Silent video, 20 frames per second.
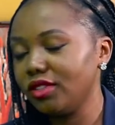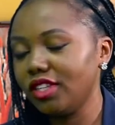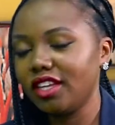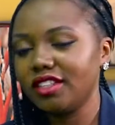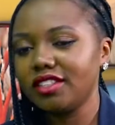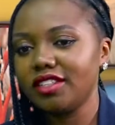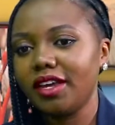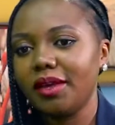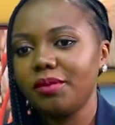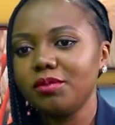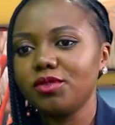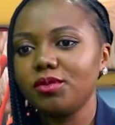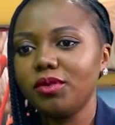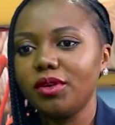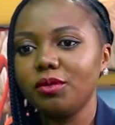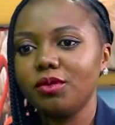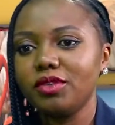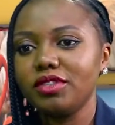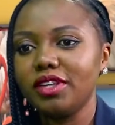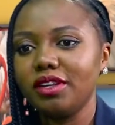There are times
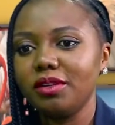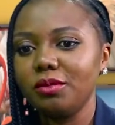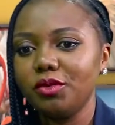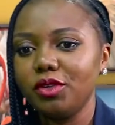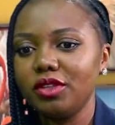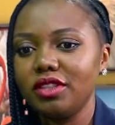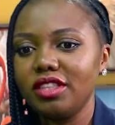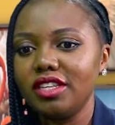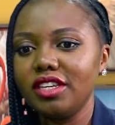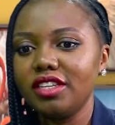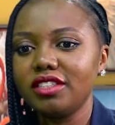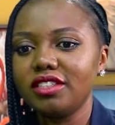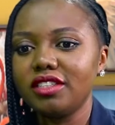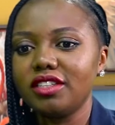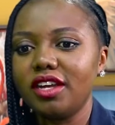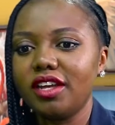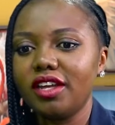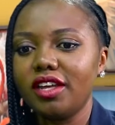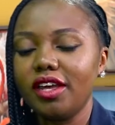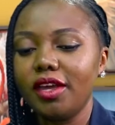when we celebrate things
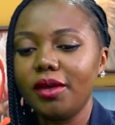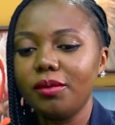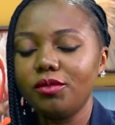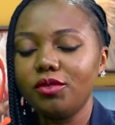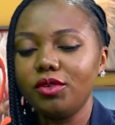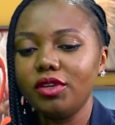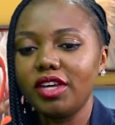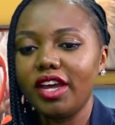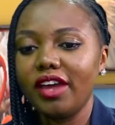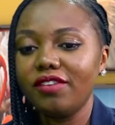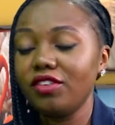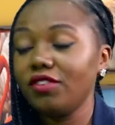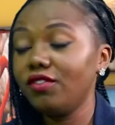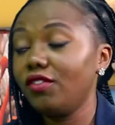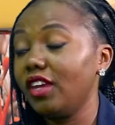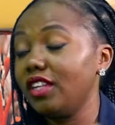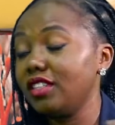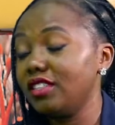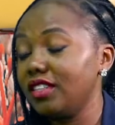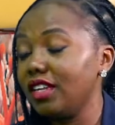that, we have
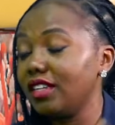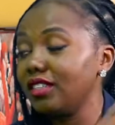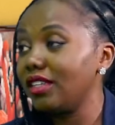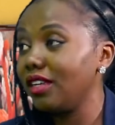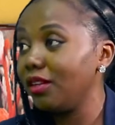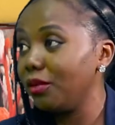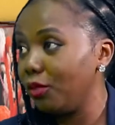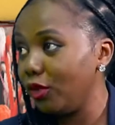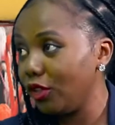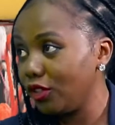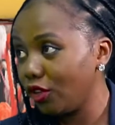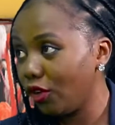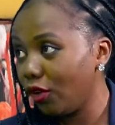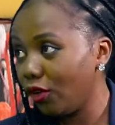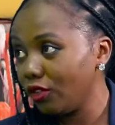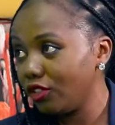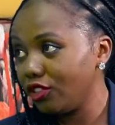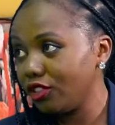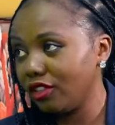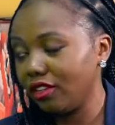events that celebrate
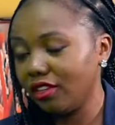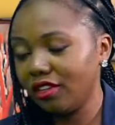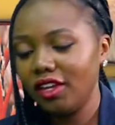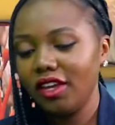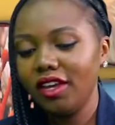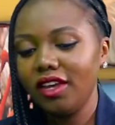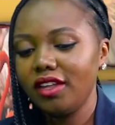culture,